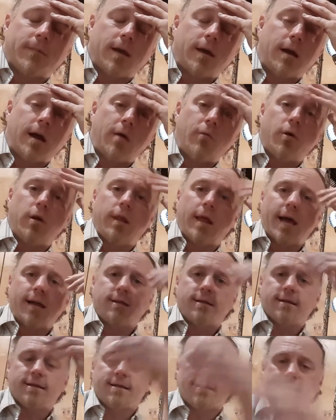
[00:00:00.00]
I would like
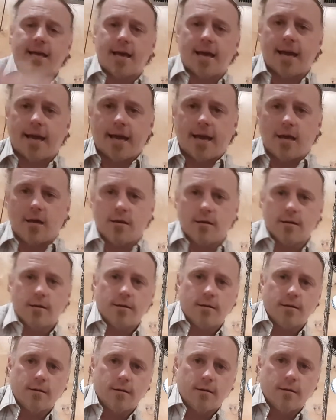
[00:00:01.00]
to say
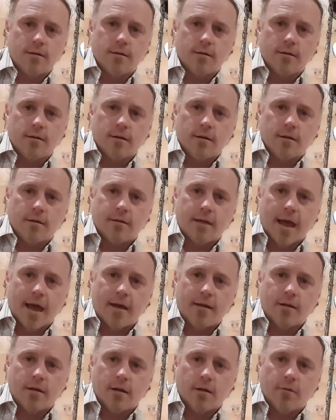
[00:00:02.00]

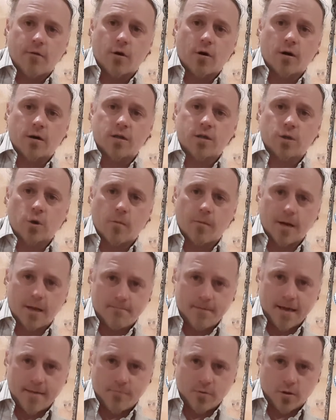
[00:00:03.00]
that there are so many
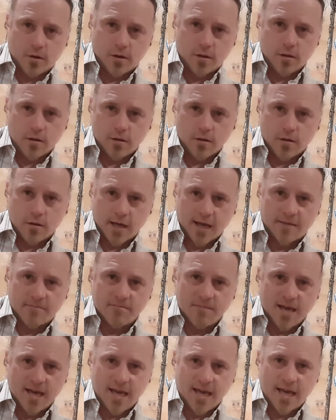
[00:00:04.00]
people like
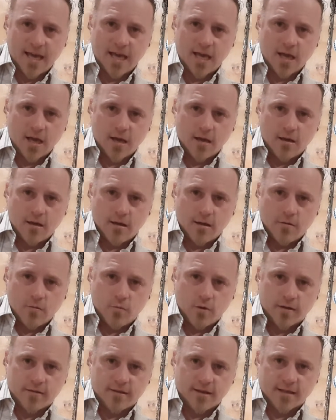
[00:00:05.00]
me
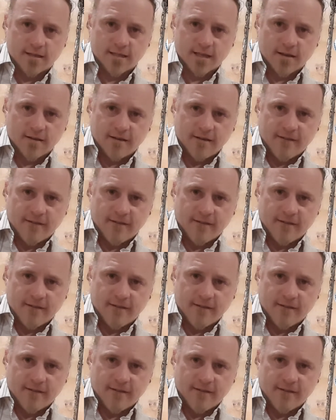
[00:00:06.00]
with this